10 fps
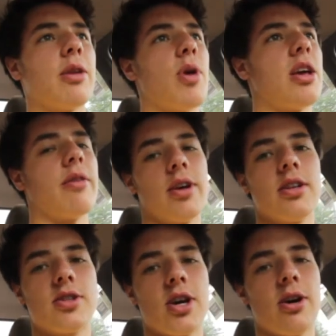make of it.
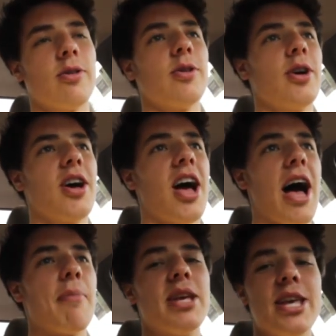So
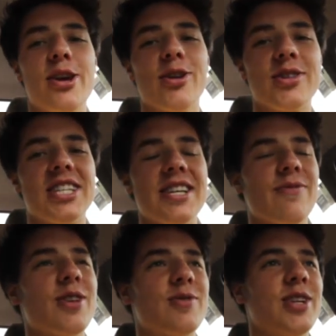I'm eager to see if
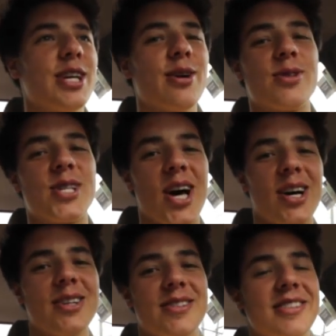this video
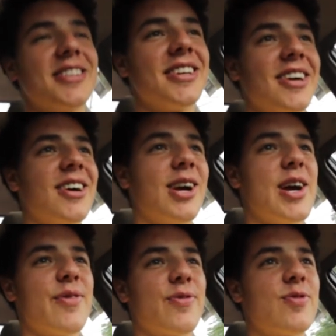sucks or
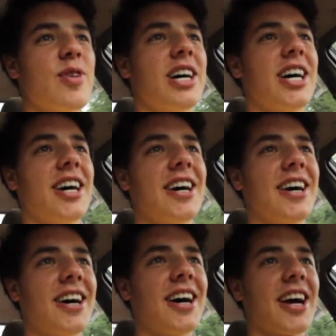if
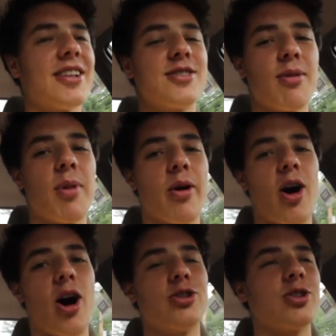uh, I can somehow
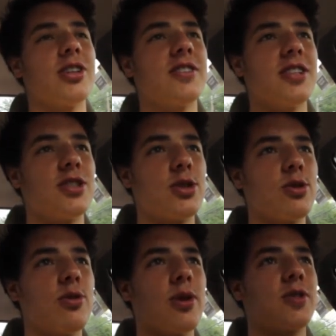conjure this into
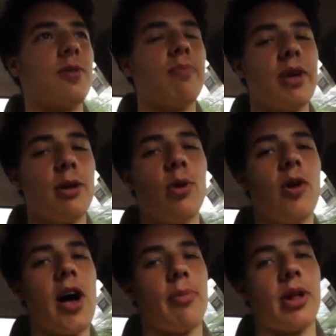a
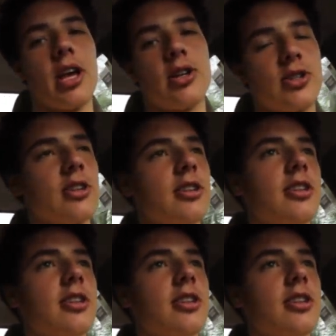submittable application.